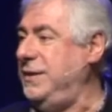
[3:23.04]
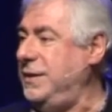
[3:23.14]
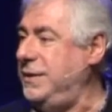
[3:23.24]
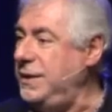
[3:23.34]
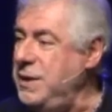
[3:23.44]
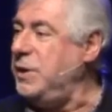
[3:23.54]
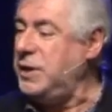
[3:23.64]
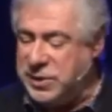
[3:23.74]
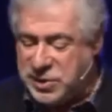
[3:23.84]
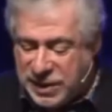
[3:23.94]

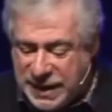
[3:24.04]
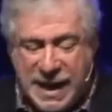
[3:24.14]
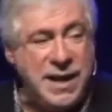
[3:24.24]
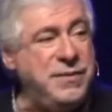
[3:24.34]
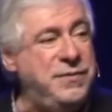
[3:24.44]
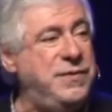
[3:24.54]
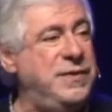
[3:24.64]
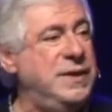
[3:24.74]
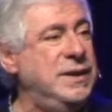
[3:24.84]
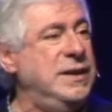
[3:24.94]
limitless love
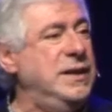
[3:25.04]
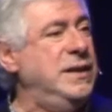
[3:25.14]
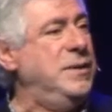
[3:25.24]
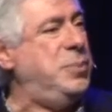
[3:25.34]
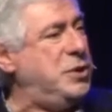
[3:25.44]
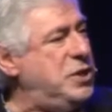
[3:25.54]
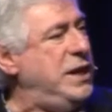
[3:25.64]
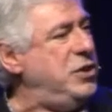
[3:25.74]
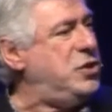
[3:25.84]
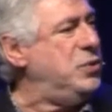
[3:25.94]

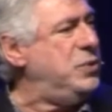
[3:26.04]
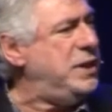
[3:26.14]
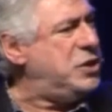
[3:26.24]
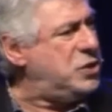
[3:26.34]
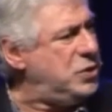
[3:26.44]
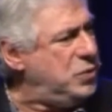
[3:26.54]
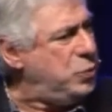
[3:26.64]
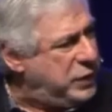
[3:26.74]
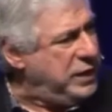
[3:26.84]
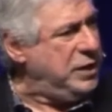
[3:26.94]
potential that's
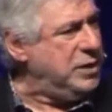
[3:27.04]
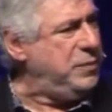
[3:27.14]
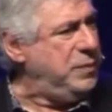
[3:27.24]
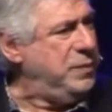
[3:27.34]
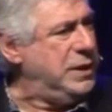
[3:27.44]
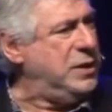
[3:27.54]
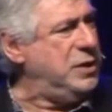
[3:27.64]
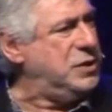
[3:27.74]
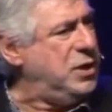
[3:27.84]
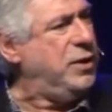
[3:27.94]
within them
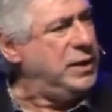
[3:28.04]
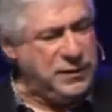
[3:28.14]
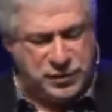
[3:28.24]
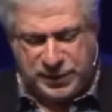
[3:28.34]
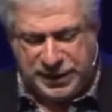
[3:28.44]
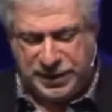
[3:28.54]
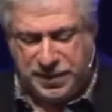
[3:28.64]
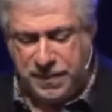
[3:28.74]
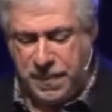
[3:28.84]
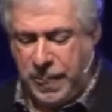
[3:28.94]
because God lives within them,